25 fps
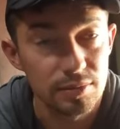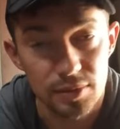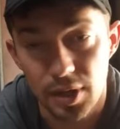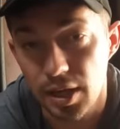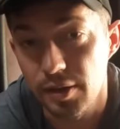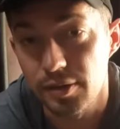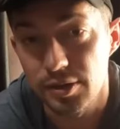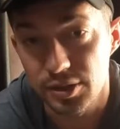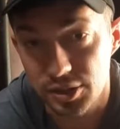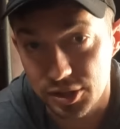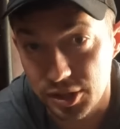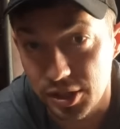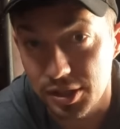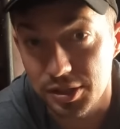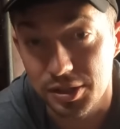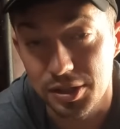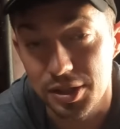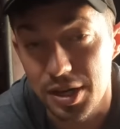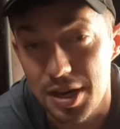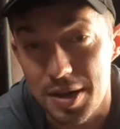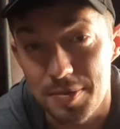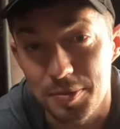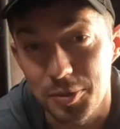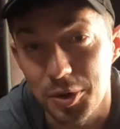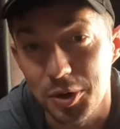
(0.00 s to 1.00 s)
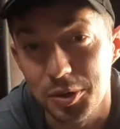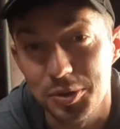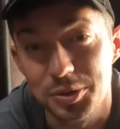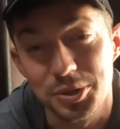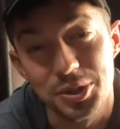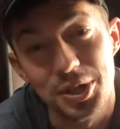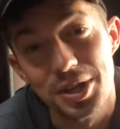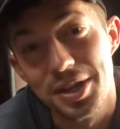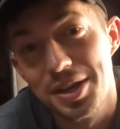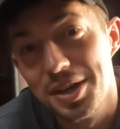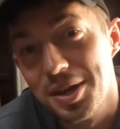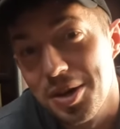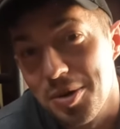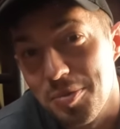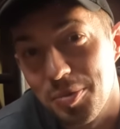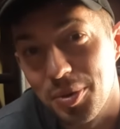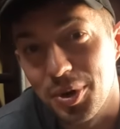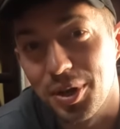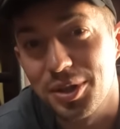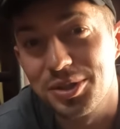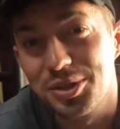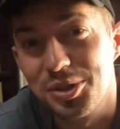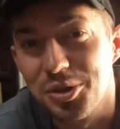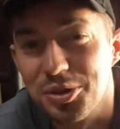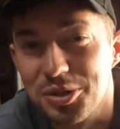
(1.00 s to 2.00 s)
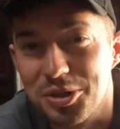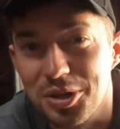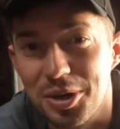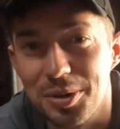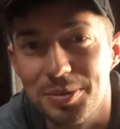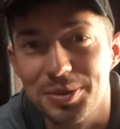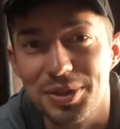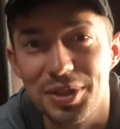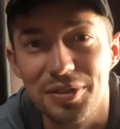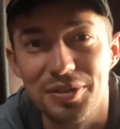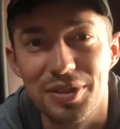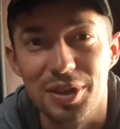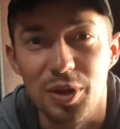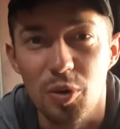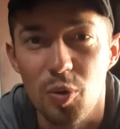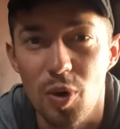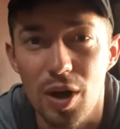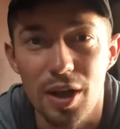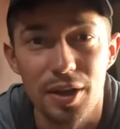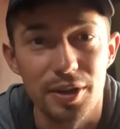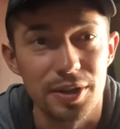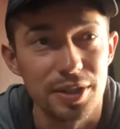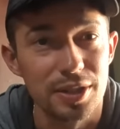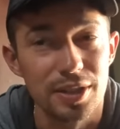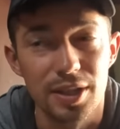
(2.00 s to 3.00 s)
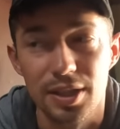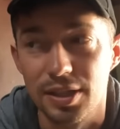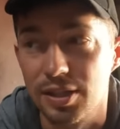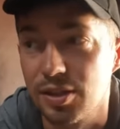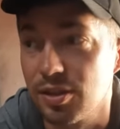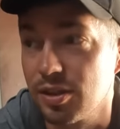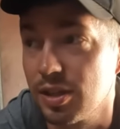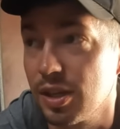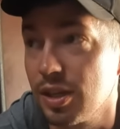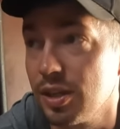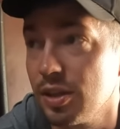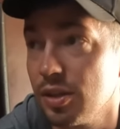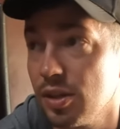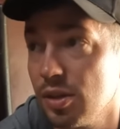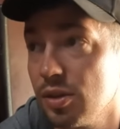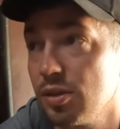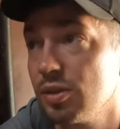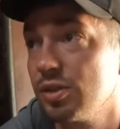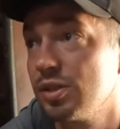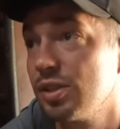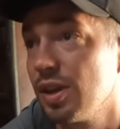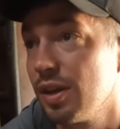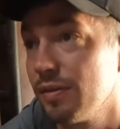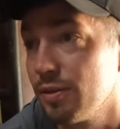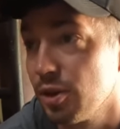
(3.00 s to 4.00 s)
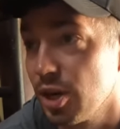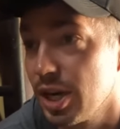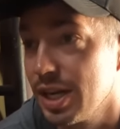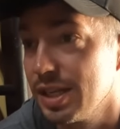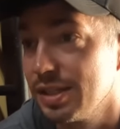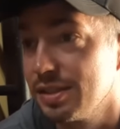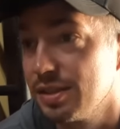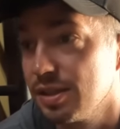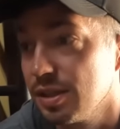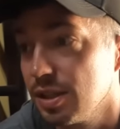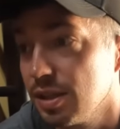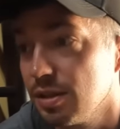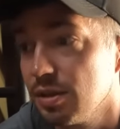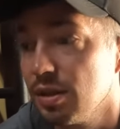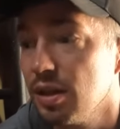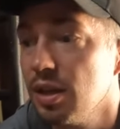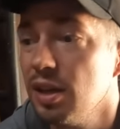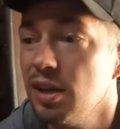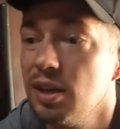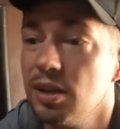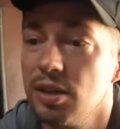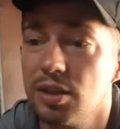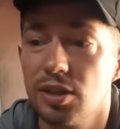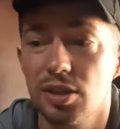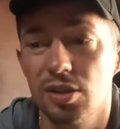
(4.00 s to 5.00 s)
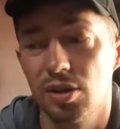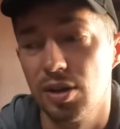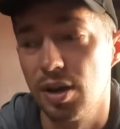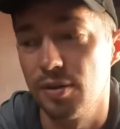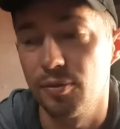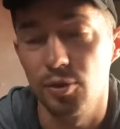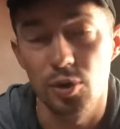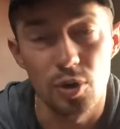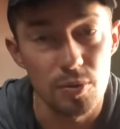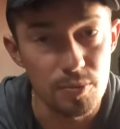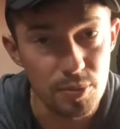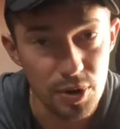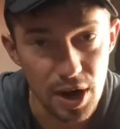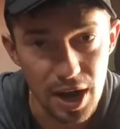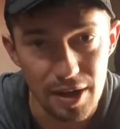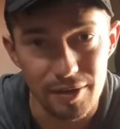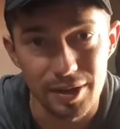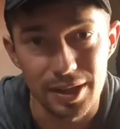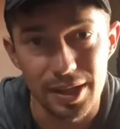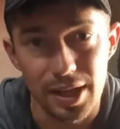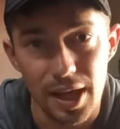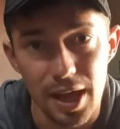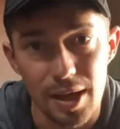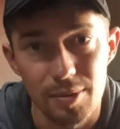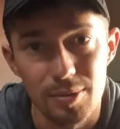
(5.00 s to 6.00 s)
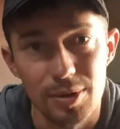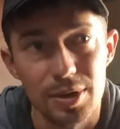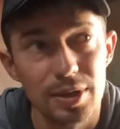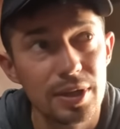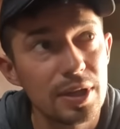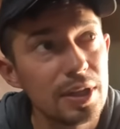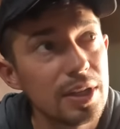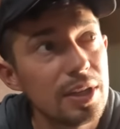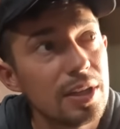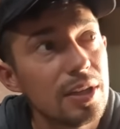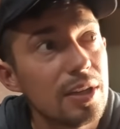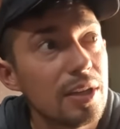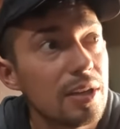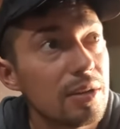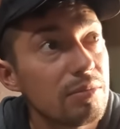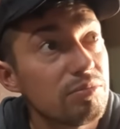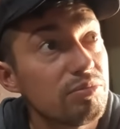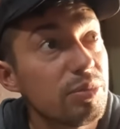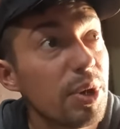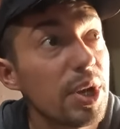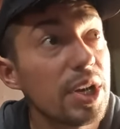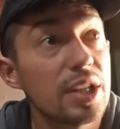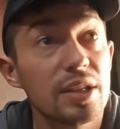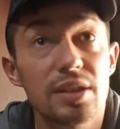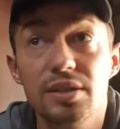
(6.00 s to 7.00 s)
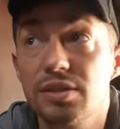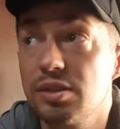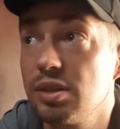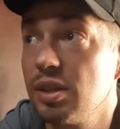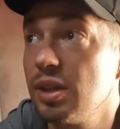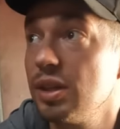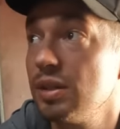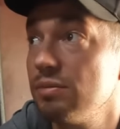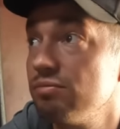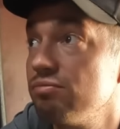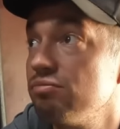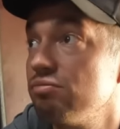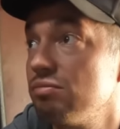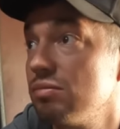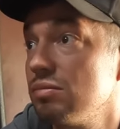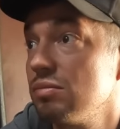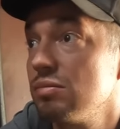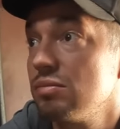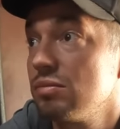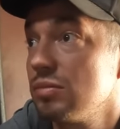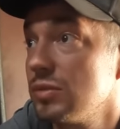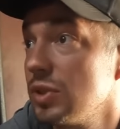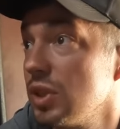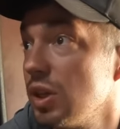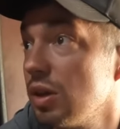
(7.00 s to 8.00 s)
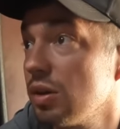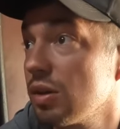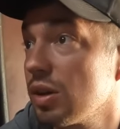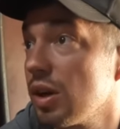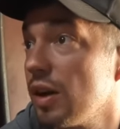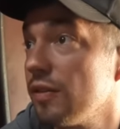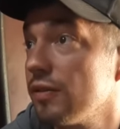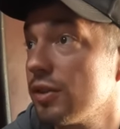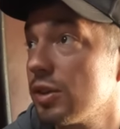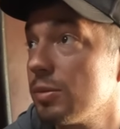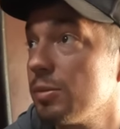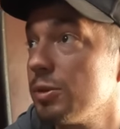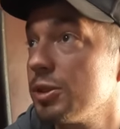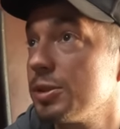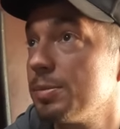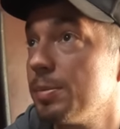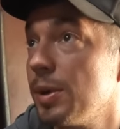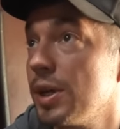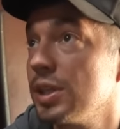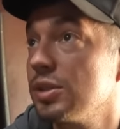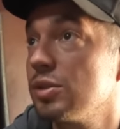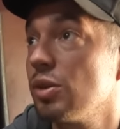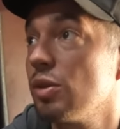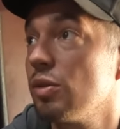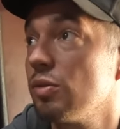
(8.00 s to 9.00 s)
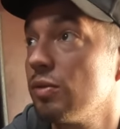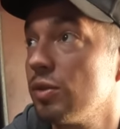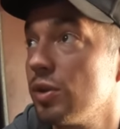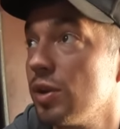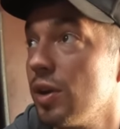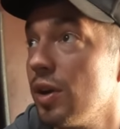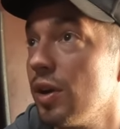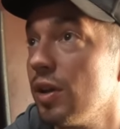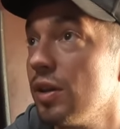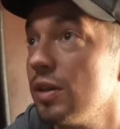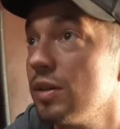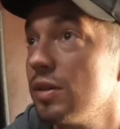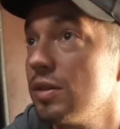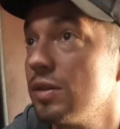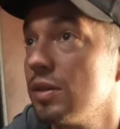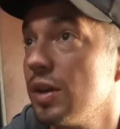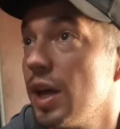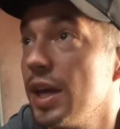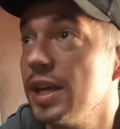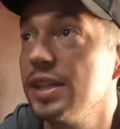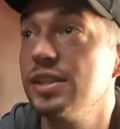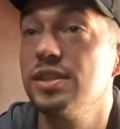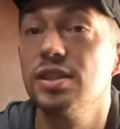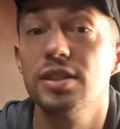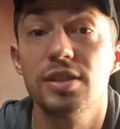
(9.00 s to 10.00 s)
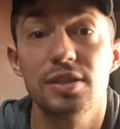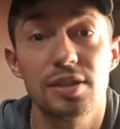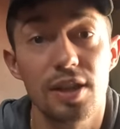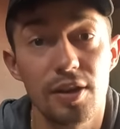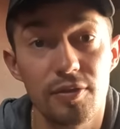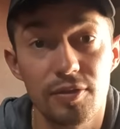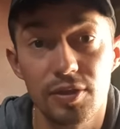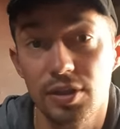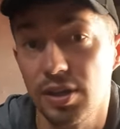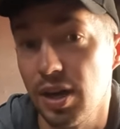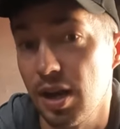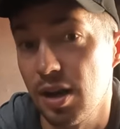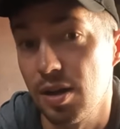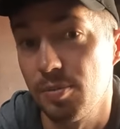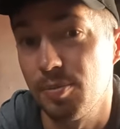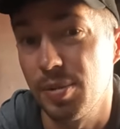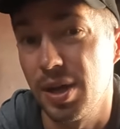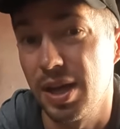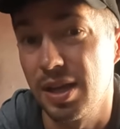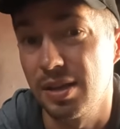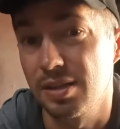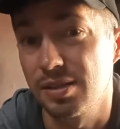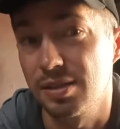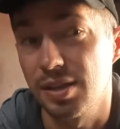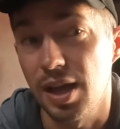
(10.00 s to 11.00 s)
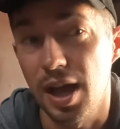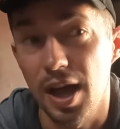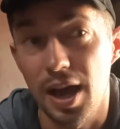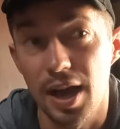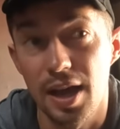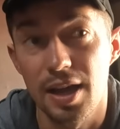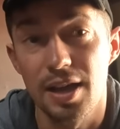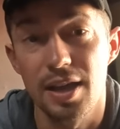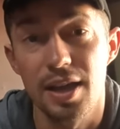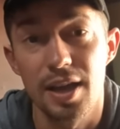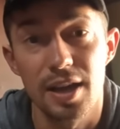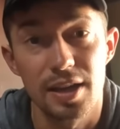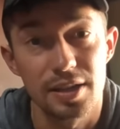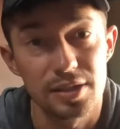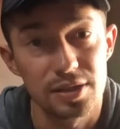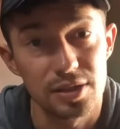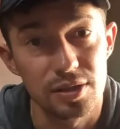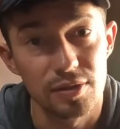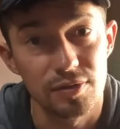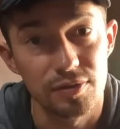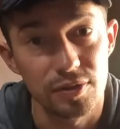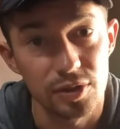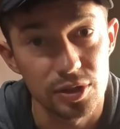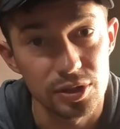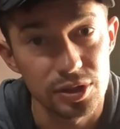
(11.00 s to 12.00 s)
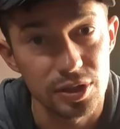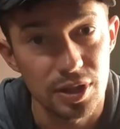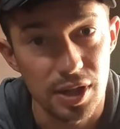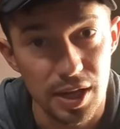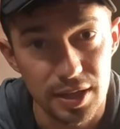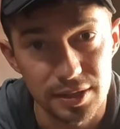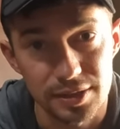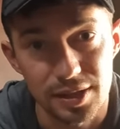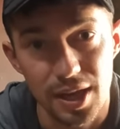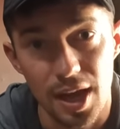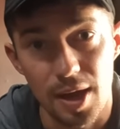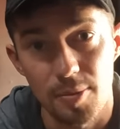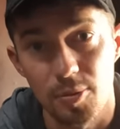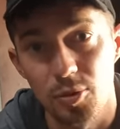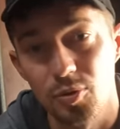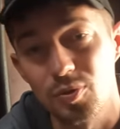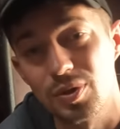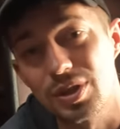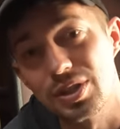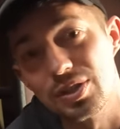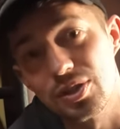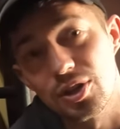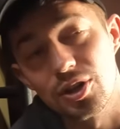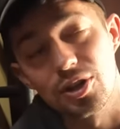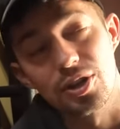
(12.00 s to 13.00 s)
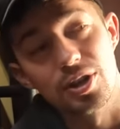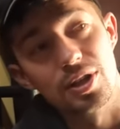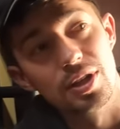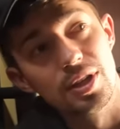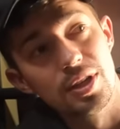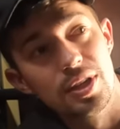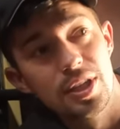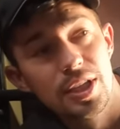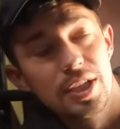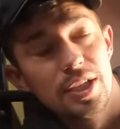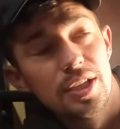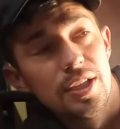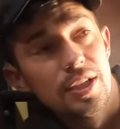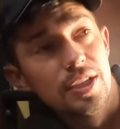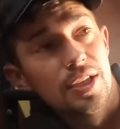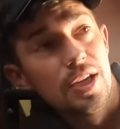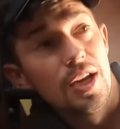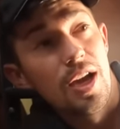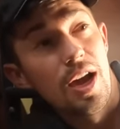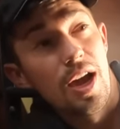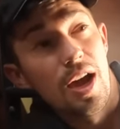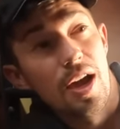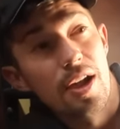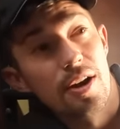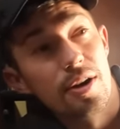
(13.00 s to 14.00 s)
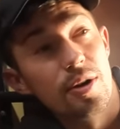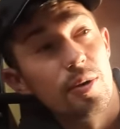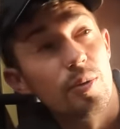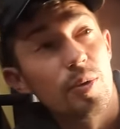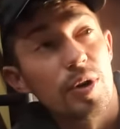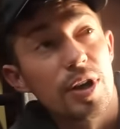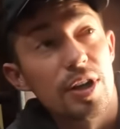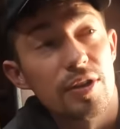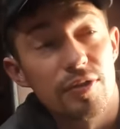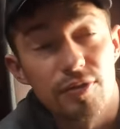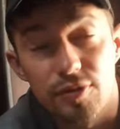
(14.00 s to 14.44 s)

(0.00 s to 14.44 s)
obviously as the name goes, but also in terms of the quality, like, you get, you know, you still have your A C, you don't have your own private cabin, but it's a, you know, comfortable space overall. A C is definitely not up as high as the first class cabin we took on our way